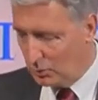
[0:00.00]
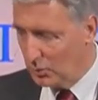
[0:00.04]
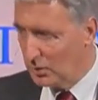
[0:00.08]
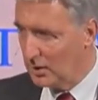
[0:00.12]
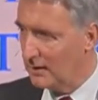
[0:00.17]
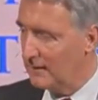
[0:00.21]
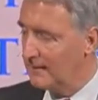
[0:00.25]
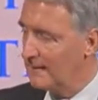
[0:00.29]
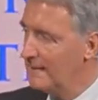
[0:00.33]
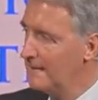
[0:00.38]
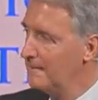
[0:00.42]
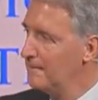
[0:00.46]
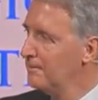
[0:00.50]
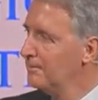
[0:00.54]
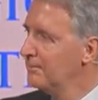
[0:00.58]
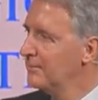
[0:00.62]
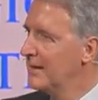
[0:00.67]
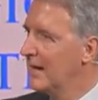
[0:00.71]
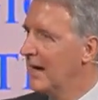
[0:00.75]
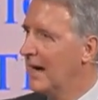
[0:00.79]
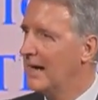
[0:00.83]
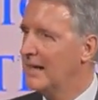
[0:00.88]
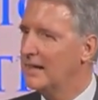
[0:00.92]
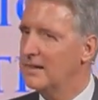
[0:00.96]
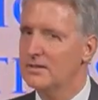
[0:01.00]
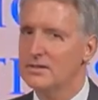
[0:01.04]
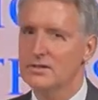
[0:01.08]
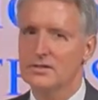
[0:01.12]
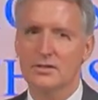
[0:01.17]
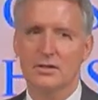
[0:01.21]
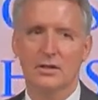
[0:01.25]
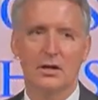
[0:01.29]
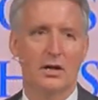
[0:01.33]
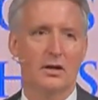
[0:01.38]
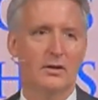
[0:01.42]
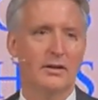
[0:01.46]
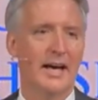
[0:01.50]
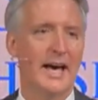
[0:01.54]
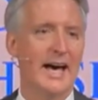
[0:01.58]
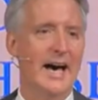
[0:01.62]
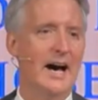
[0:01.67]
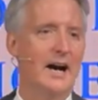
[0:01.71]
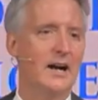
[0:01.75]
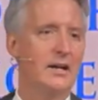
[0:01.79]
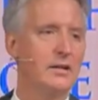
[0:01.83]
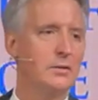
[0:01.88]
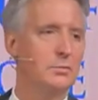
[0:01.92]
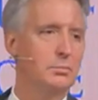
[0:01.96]
Well, I get this call
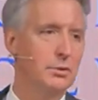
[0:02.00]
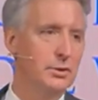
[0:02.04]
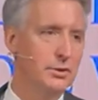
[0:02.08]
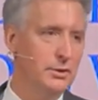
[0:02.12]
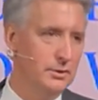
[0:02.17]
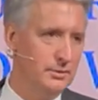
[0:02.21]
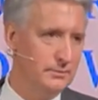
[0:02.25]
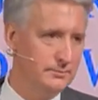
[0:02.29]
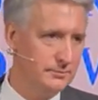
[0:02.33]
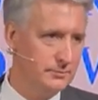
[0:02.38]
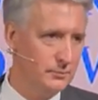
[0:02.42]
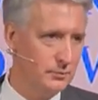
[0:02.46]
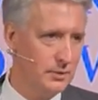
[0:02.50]
out of the blue.